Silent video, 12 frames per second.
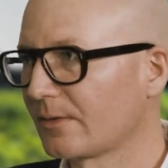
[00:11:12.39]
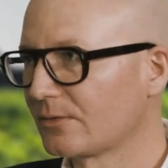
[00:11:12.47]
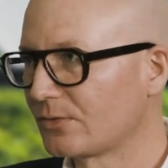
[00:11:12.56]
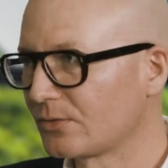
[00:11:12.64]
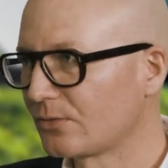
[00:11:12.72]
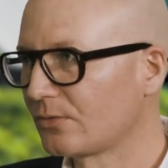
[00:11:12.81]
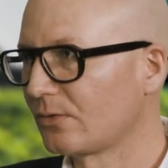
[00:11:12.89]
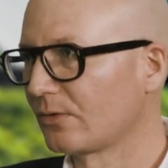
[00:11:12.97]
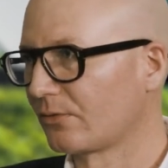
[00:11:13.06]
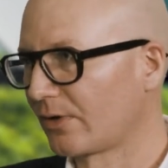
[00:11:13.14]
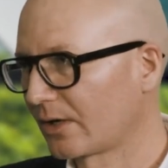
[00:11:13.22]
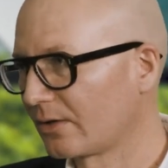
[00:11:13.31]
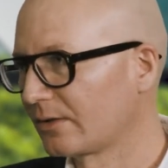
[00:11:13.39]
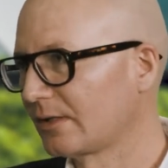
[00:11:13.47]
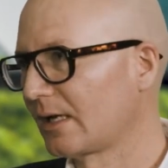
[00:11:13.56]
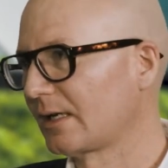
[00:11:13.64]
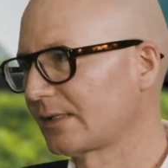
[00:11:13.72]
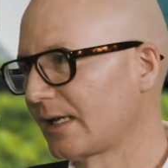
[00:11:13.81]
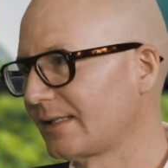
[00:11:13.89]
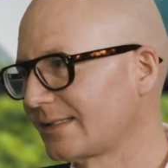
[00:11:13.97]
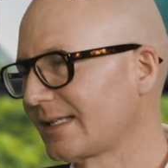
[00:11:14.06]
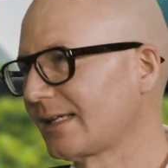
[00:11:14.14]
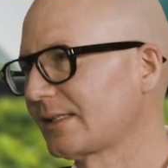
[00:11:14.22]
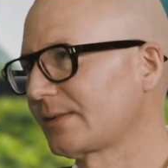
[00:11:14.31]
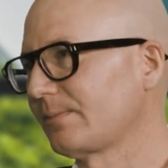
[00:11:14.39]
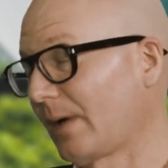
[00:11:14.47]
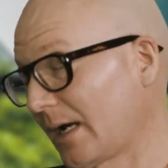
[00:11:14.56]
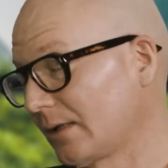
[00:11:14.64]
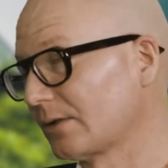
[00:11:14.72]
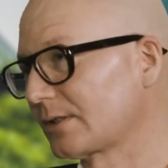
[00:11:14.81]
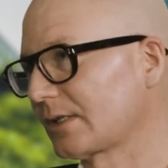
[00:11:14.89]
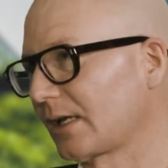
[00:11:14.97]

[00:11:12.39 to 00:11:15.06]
do recognize and test pilots